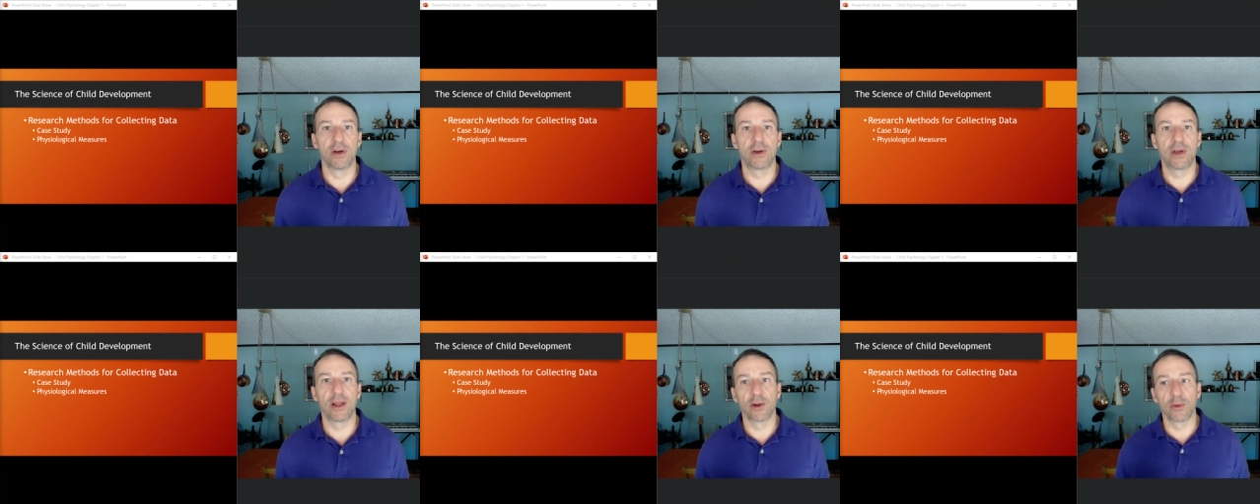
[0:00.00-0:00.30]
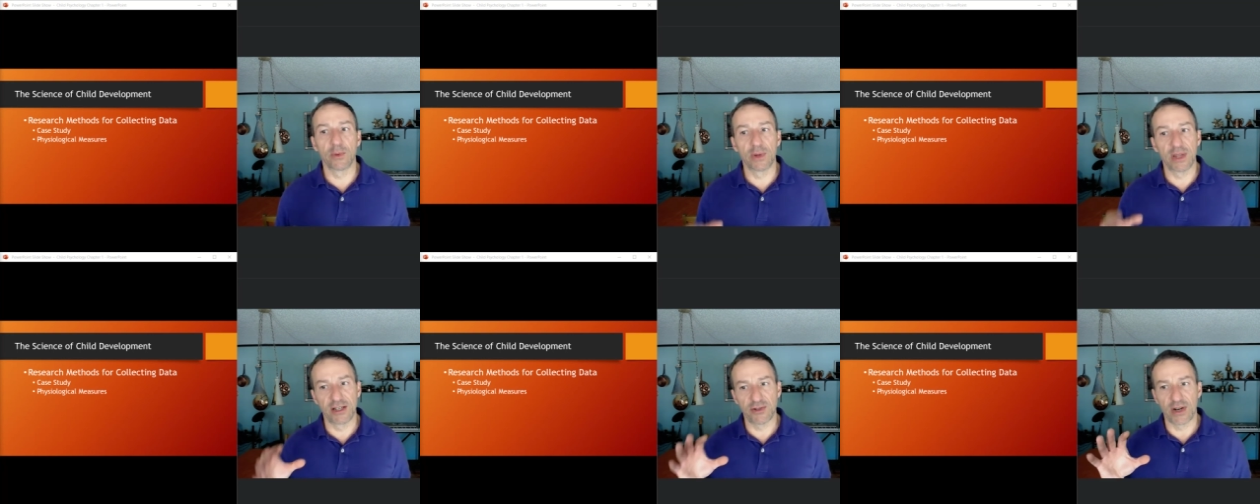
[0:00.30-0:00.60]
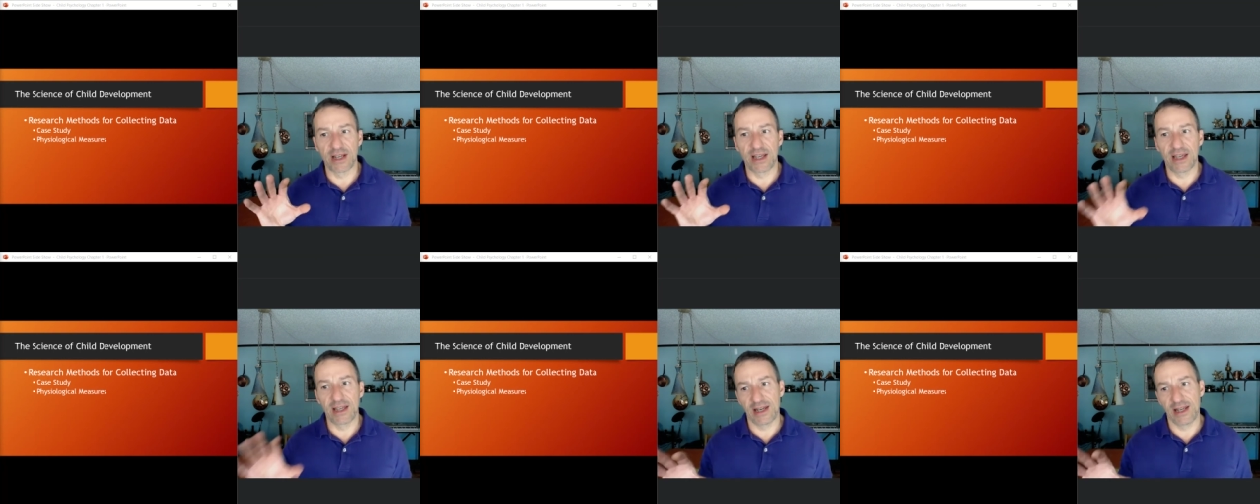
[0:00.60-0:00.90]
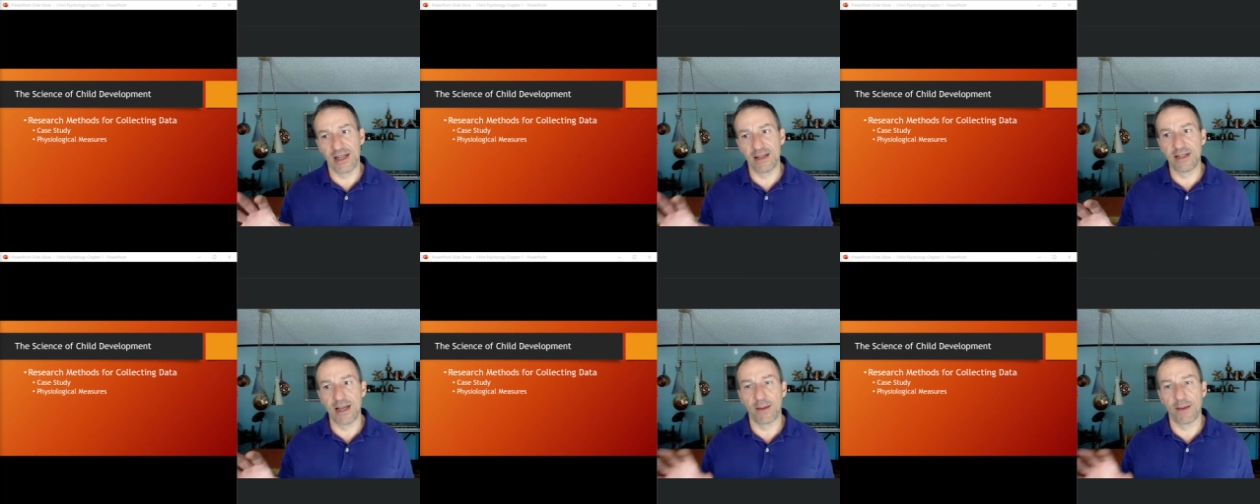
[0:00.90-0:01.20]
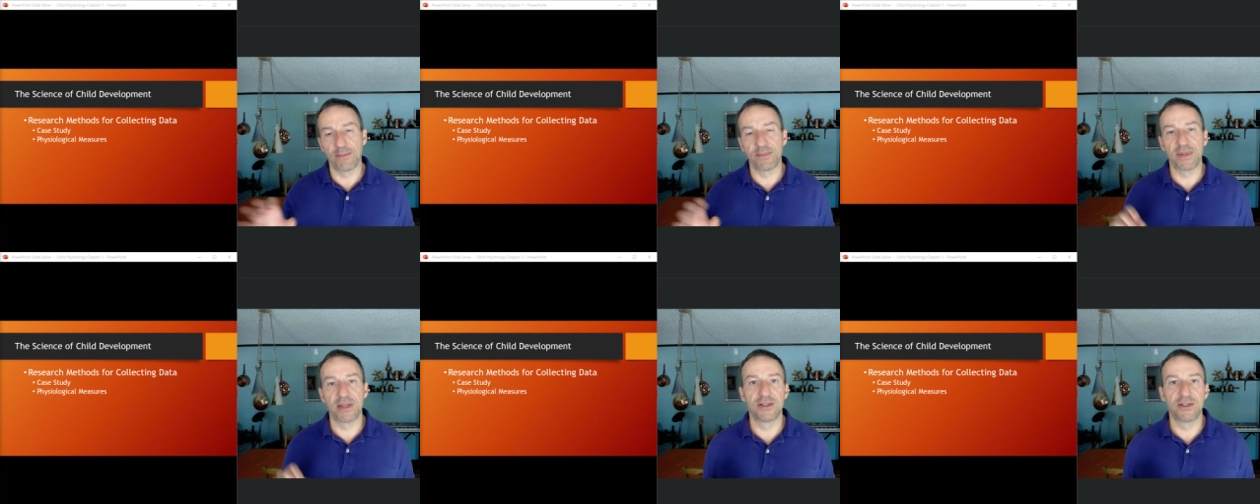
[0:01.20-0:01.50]
killer where they try to get in
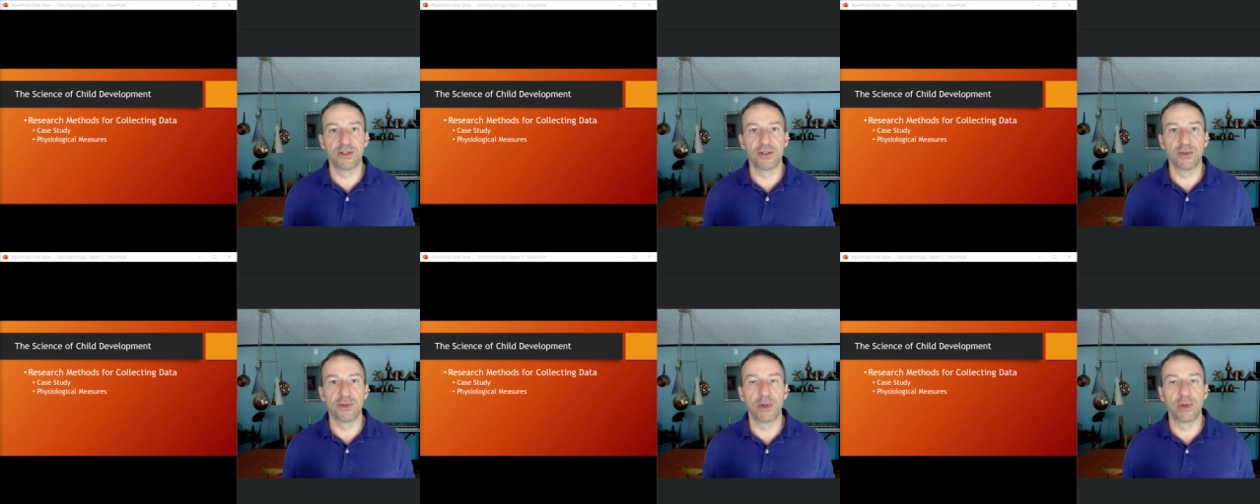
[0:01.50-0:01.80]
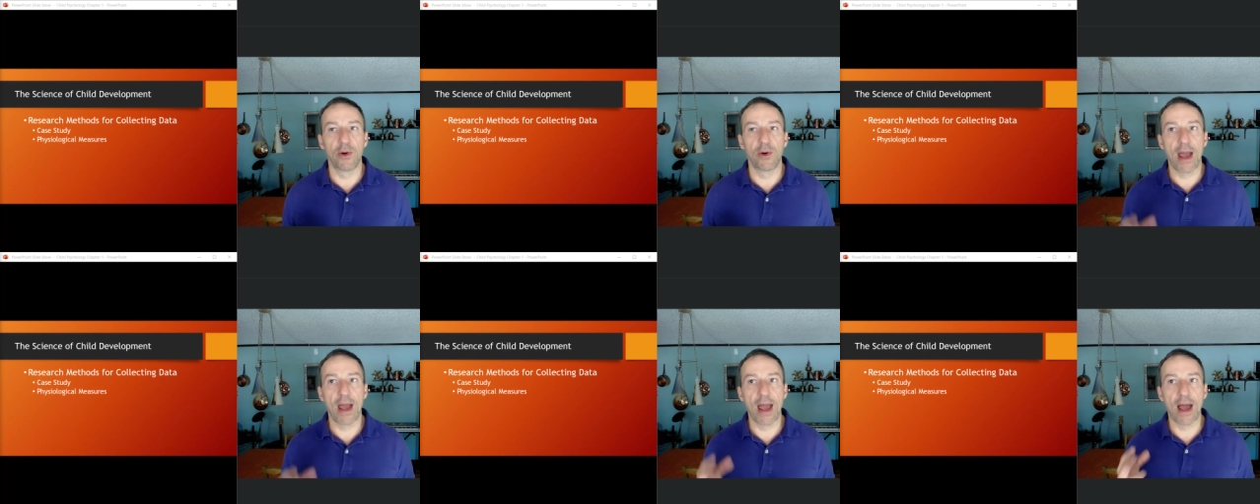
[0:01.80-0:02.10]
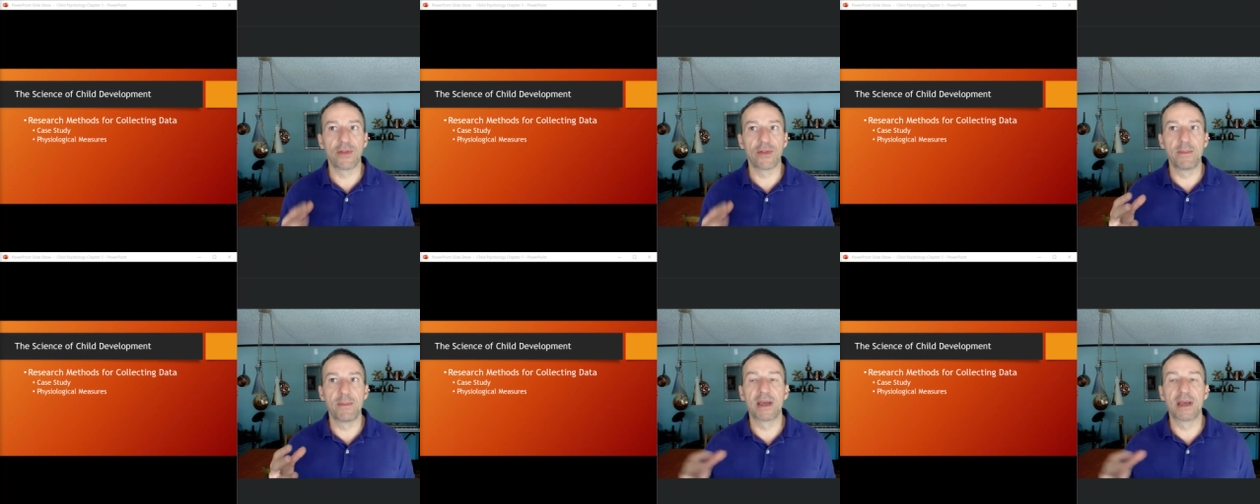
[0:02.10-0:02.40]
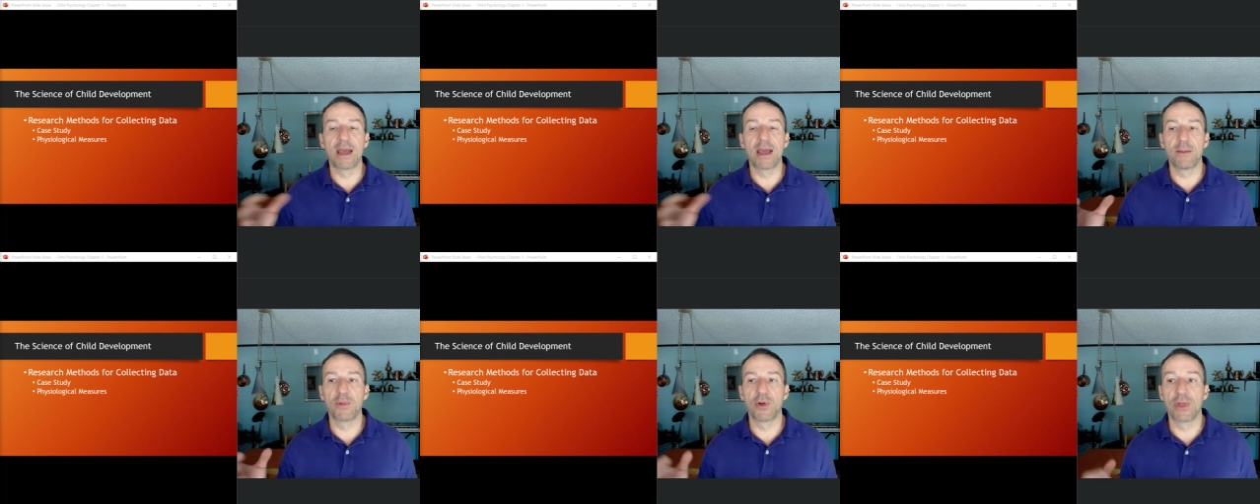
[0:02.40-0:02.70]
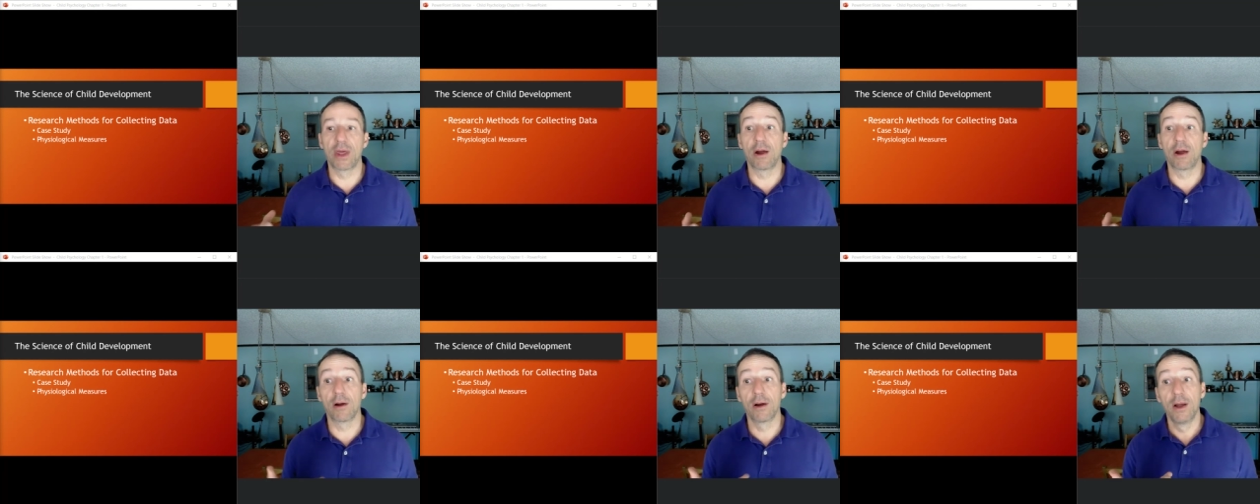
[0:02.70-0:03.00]
depth into, how they became who
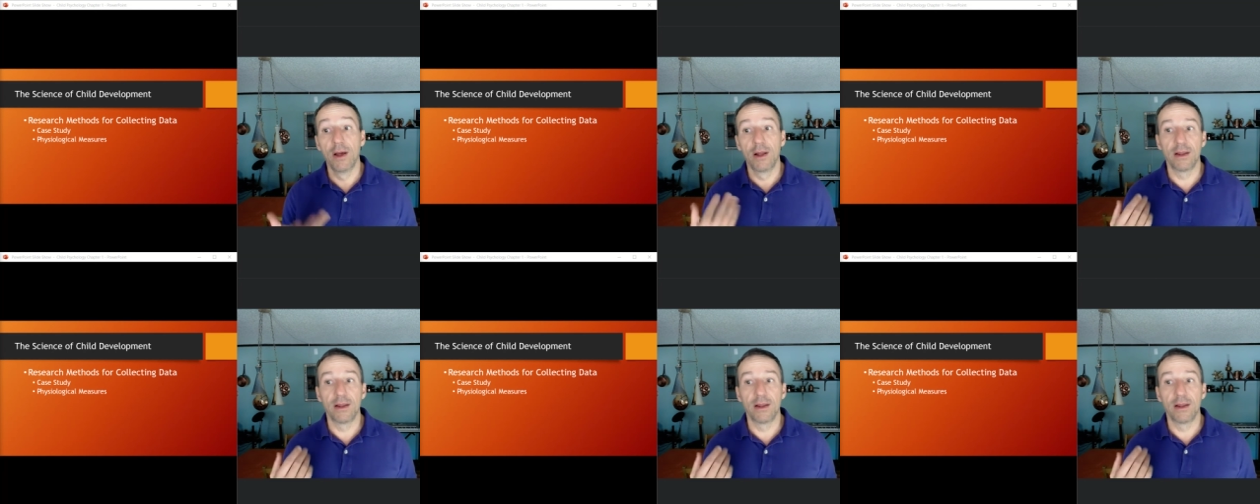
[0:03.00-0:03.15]
they are,